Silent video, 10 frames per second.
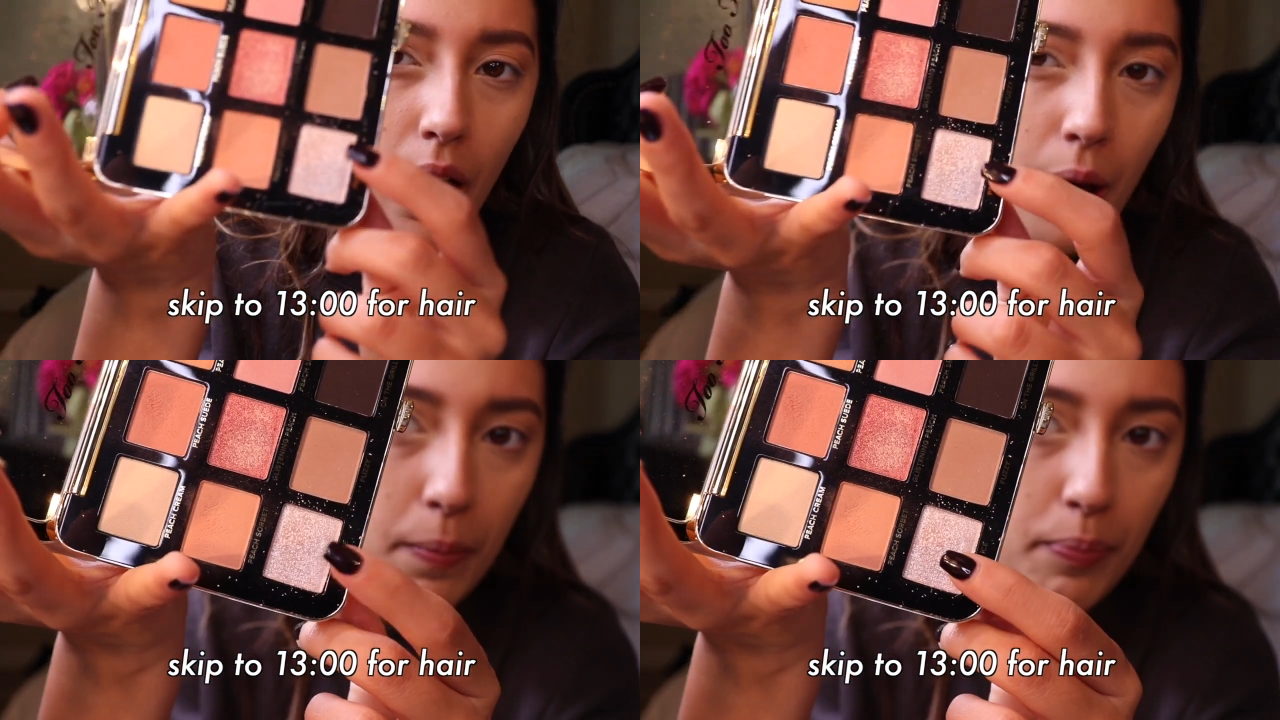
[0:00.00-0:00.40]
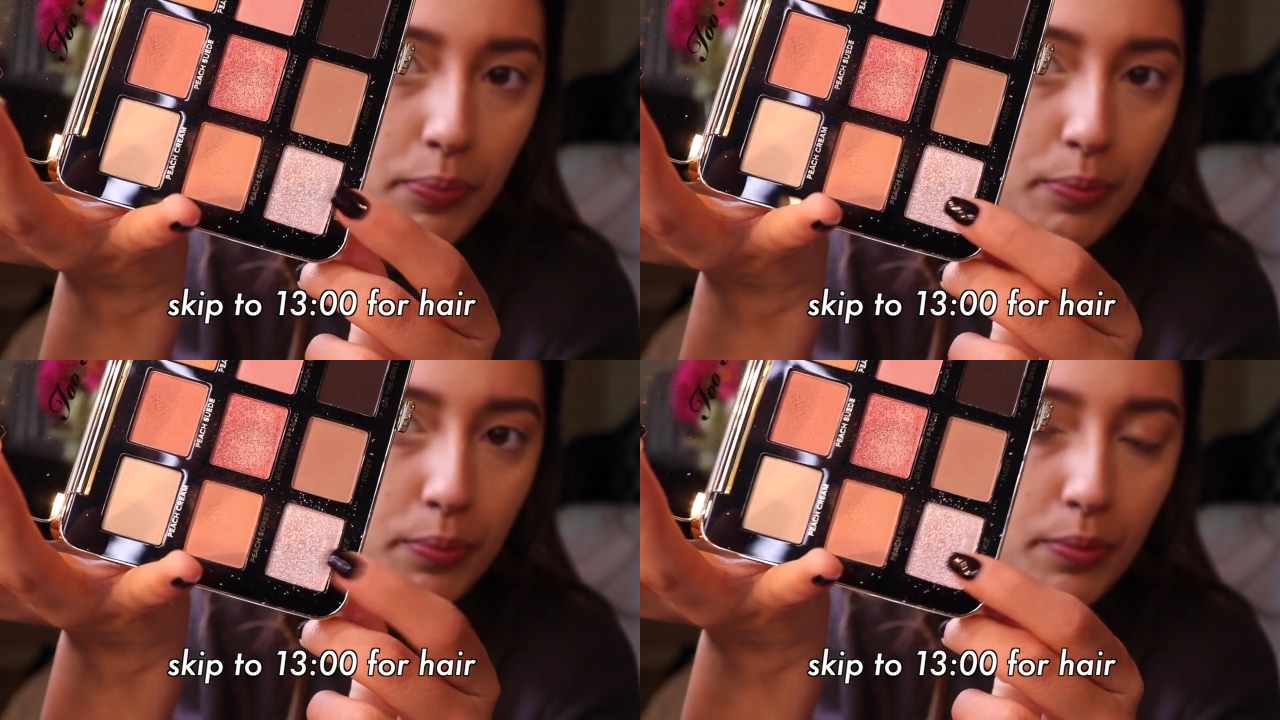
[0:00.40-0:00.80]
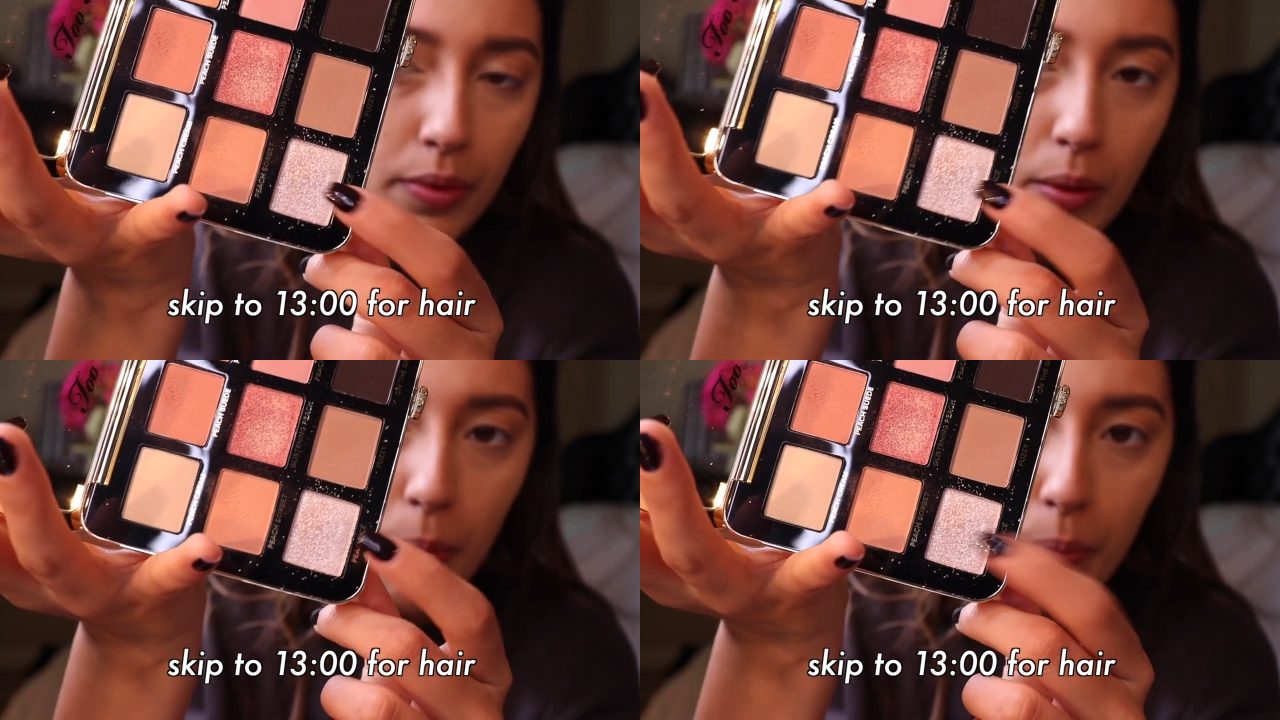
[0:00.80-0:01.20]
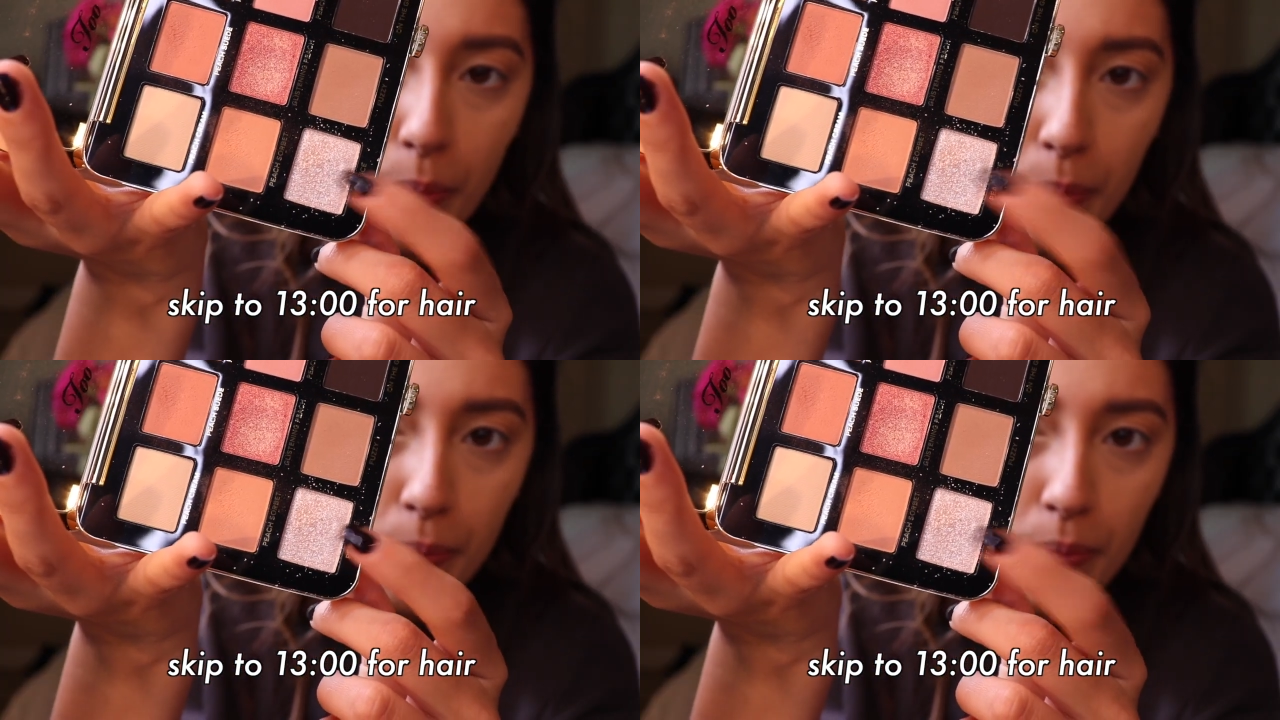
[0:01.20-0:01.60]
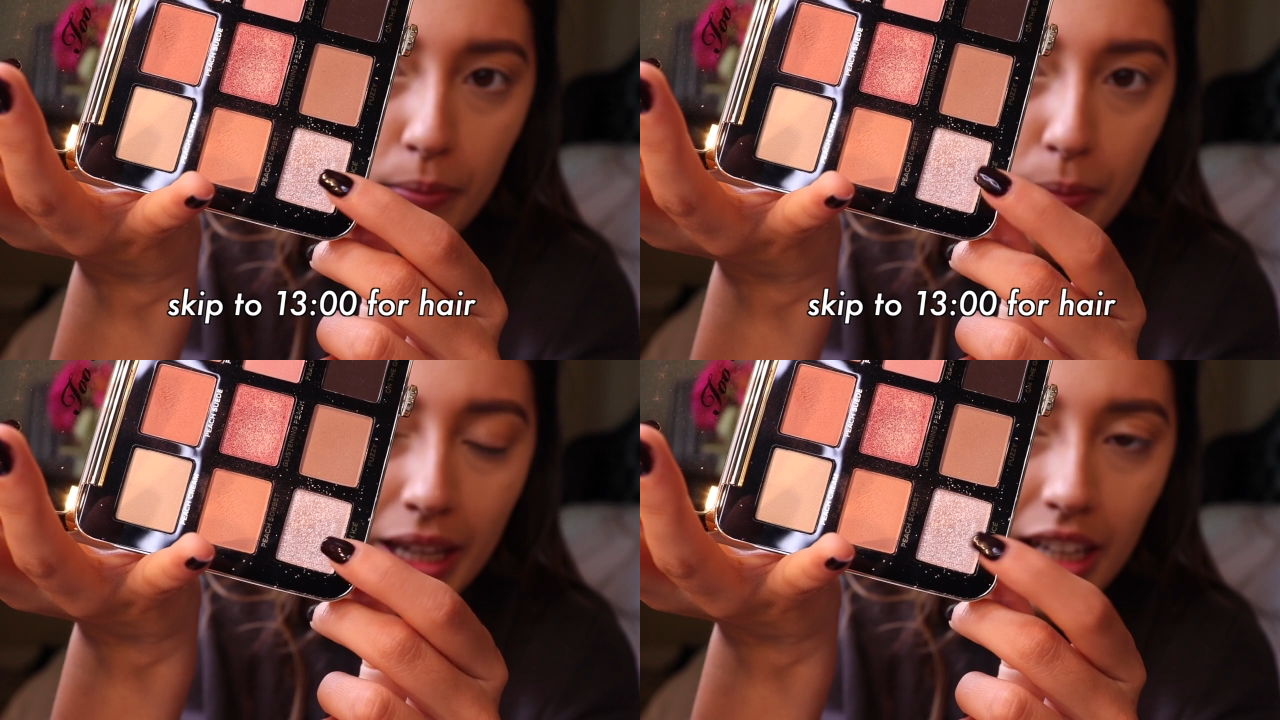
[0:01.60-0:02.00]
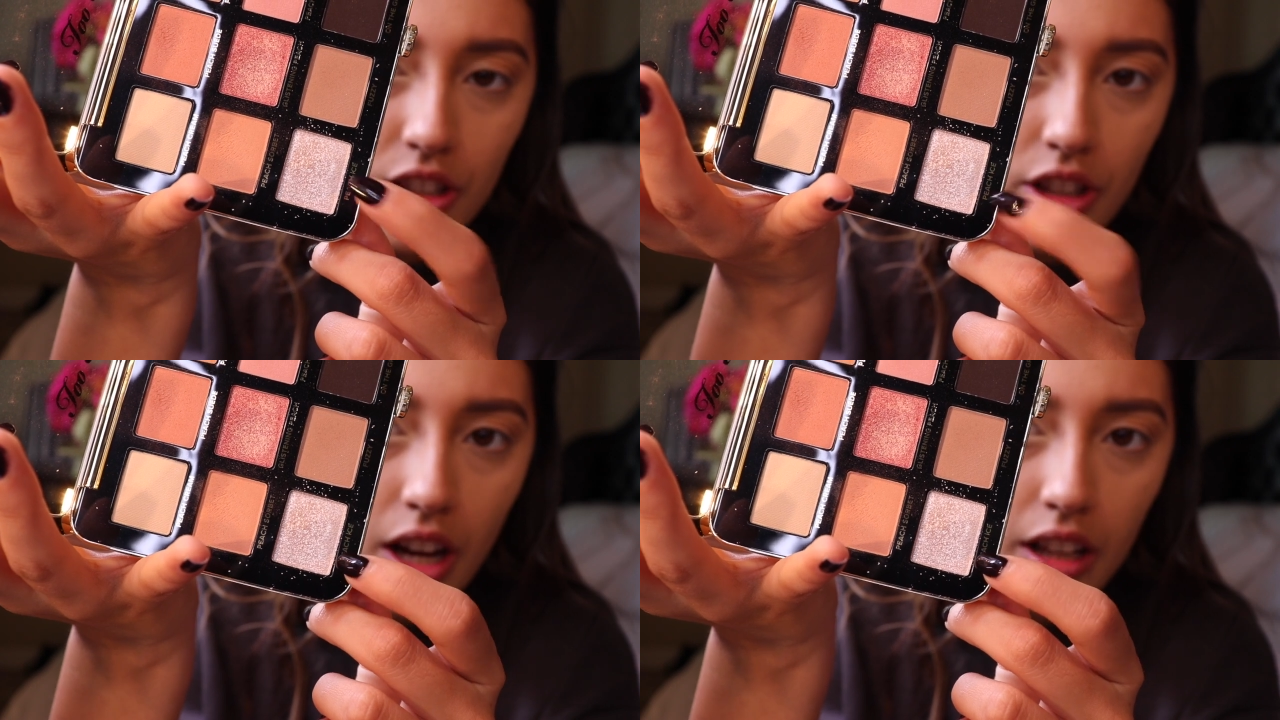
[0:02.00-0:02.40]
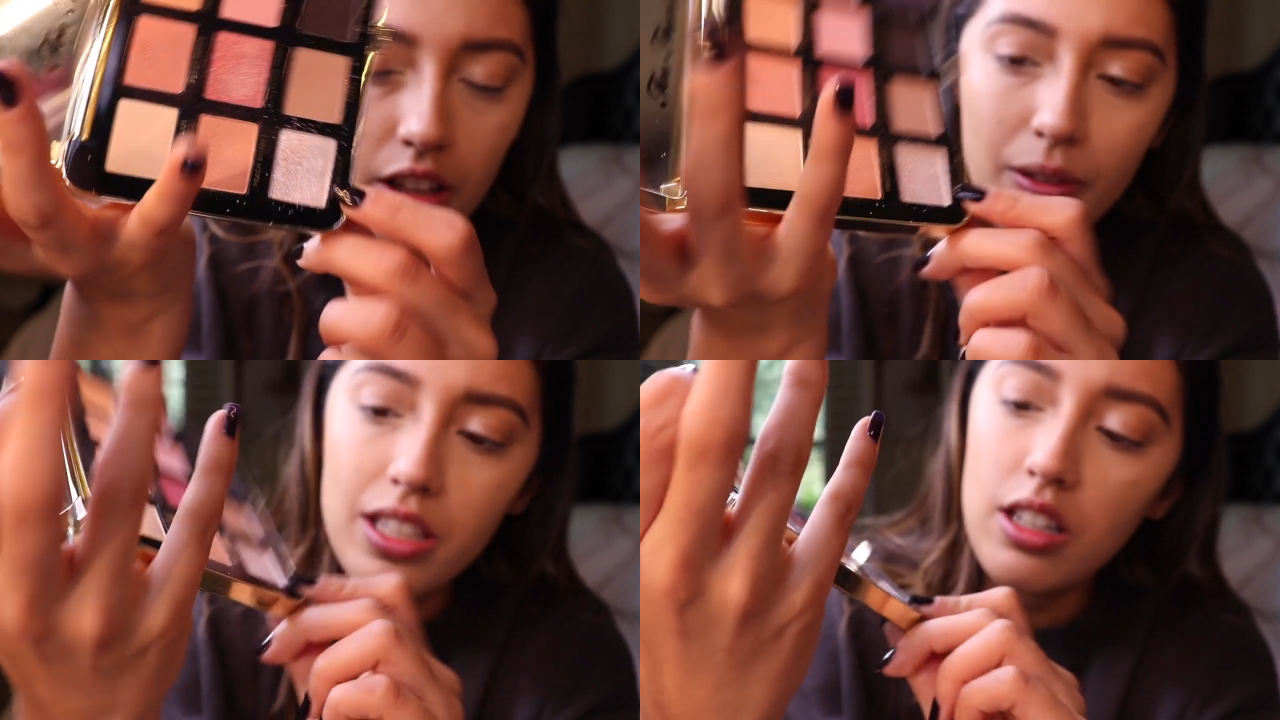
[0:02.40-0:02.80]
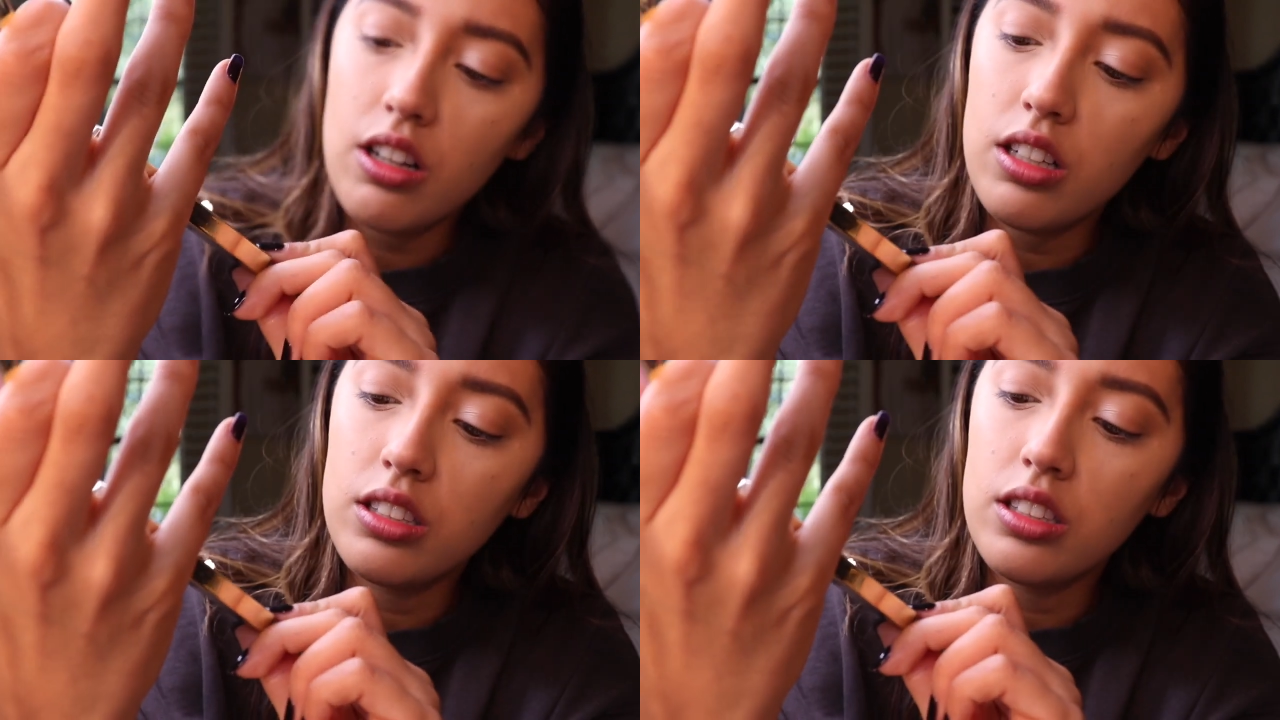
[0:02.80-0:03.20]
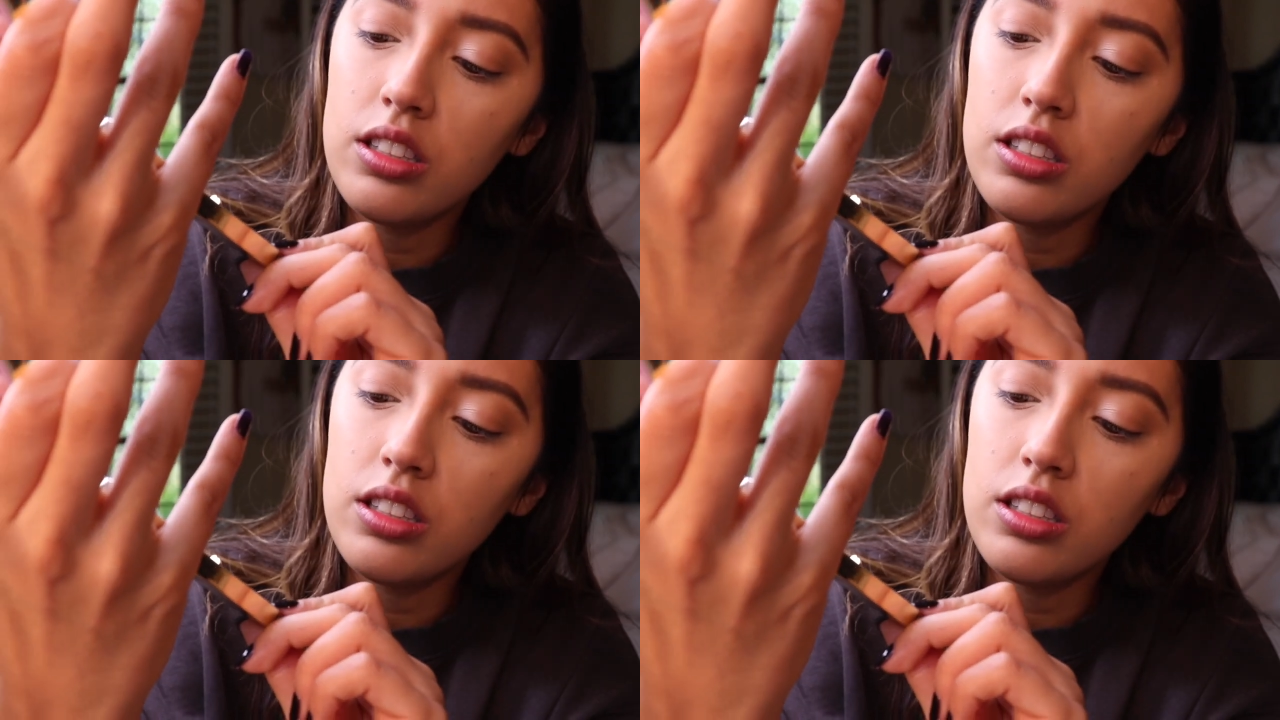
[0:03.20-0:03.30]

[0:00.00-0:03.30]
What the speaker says: as you can see here, this like peach color. What's it called?